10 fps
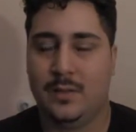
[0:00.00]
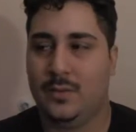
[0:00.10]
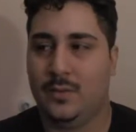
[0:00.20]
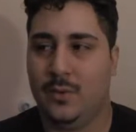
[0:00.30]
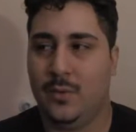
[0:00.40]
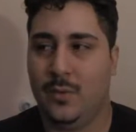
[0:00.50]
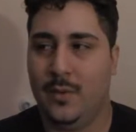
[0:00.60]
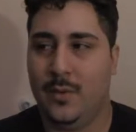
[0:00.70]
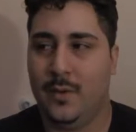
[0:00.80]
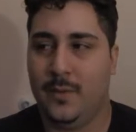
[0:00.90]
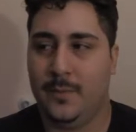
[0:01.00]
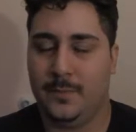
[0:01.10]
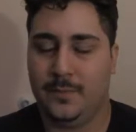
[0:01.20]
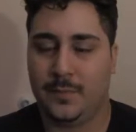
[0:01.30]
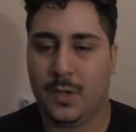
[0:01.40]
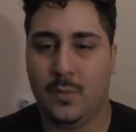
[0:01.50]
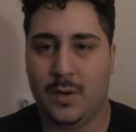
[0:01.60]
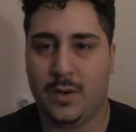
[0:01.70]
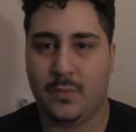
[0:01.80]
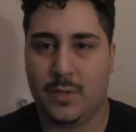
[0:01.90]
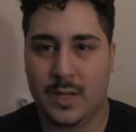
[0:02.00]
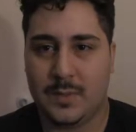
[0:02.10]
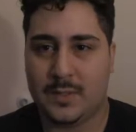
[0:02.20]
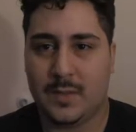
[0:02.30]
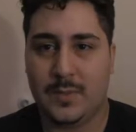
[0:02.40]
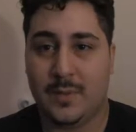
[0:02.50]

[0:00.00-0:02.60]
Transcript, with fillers: know, aware of where the enemy's coming at.